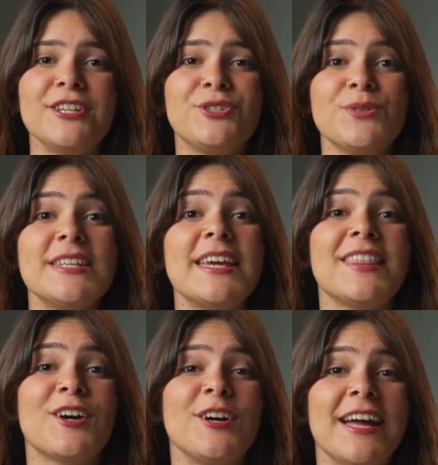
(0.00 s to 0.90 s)
Choosing
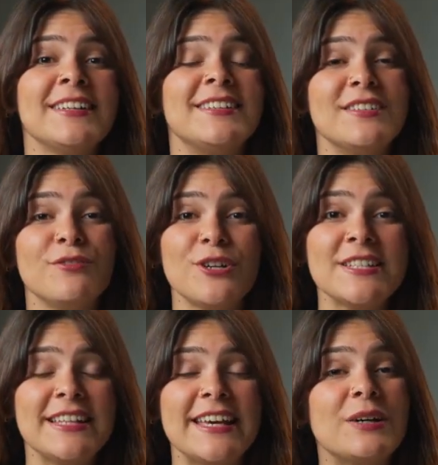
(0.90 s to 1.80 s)
the correct
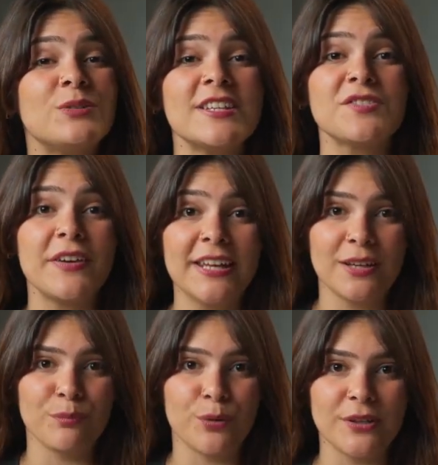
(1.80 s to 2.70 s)
invoice layout is very
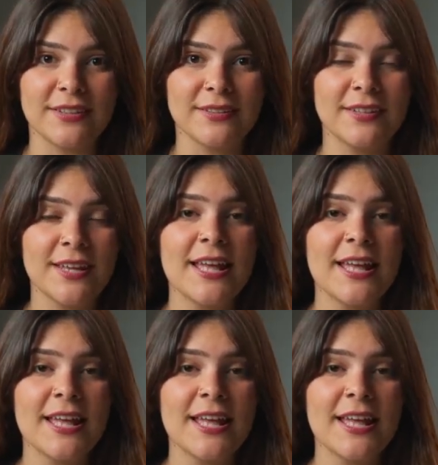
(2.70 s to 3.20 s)
important.